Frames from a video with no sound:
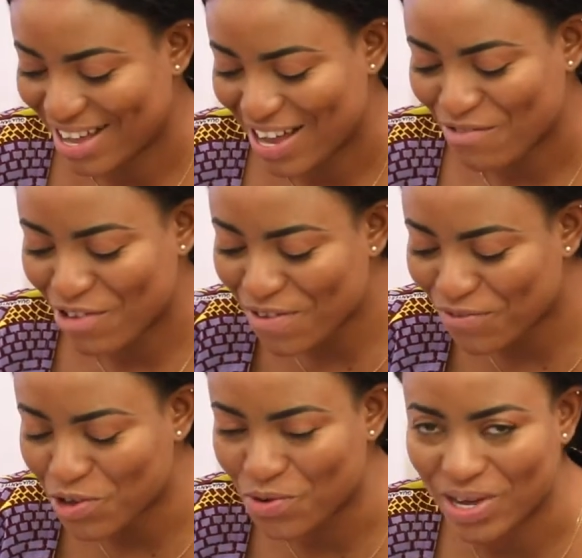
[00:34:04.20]

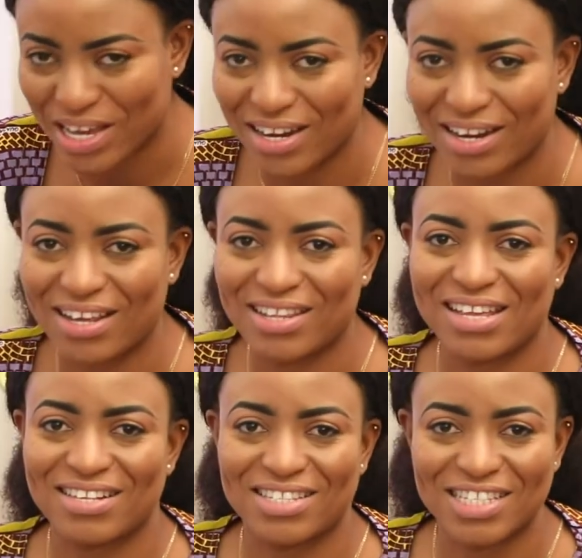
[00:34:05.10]
reviewing
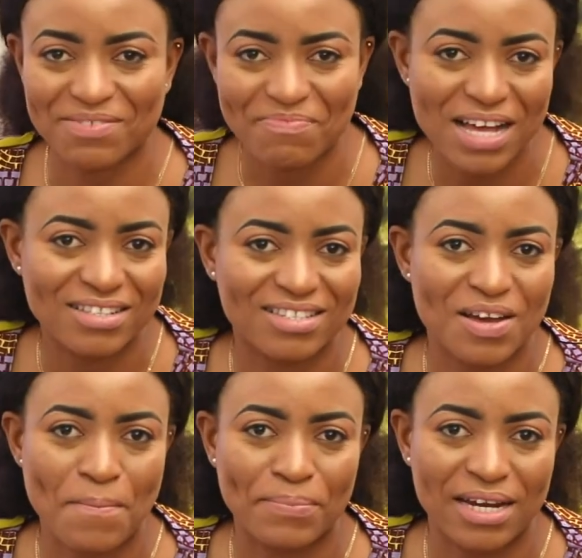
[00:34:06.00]
The Smart
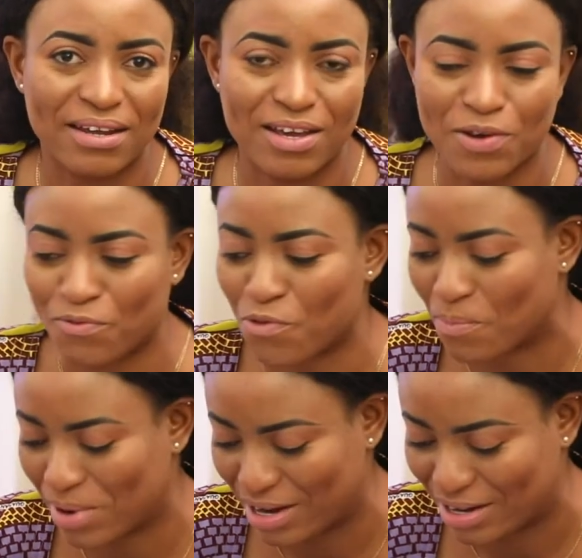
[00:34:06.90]
Money
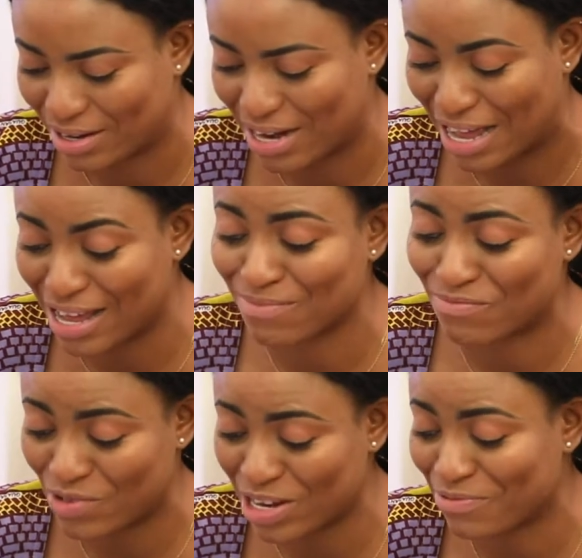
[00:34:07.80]
Woman. I
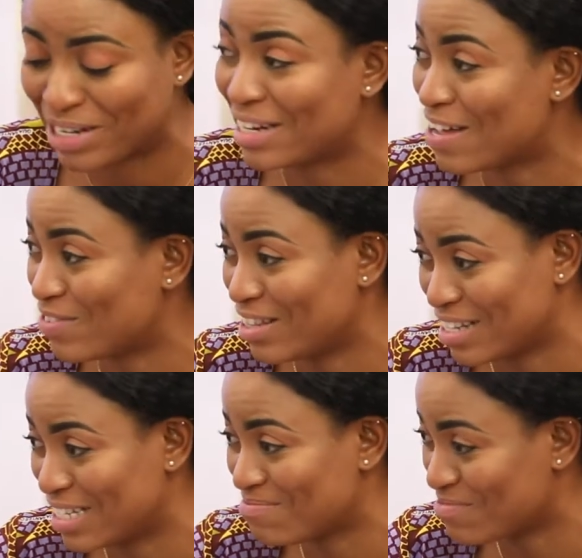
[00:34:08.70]
am really loving
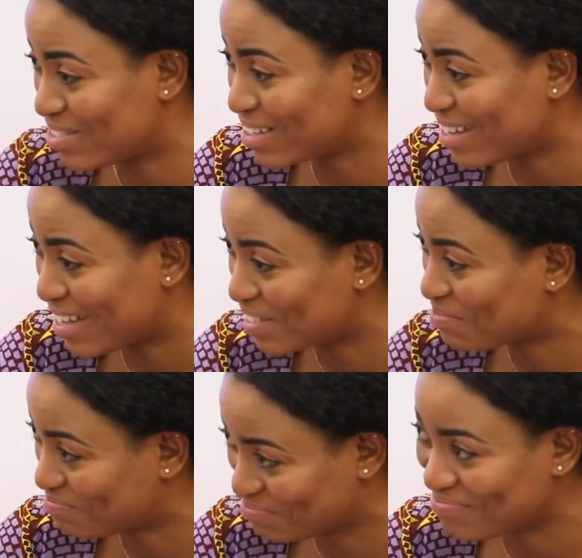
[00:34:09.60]
this book.
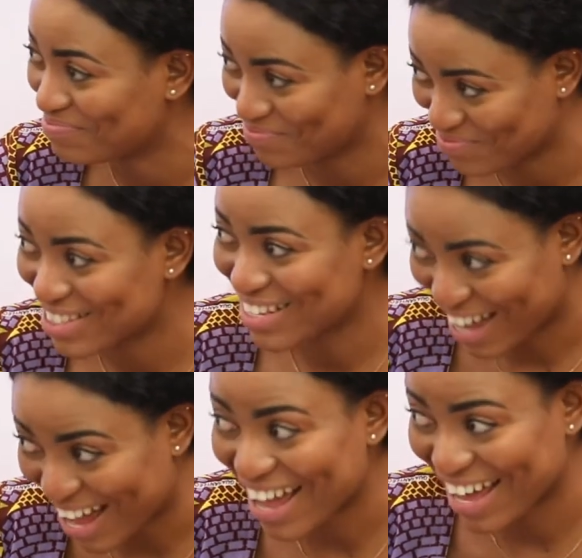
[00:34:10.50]

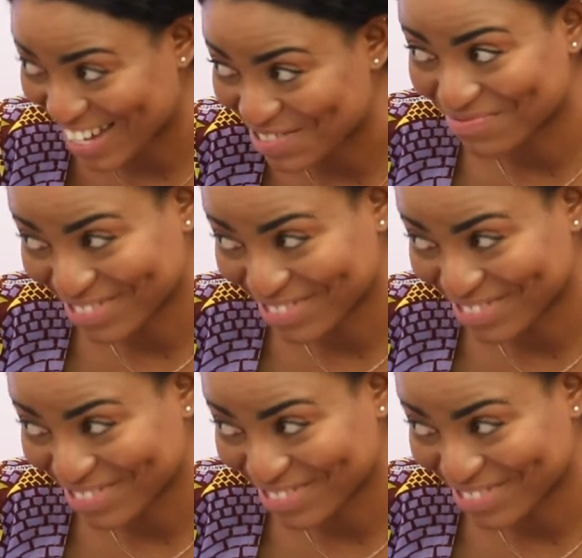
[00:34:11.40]
I am.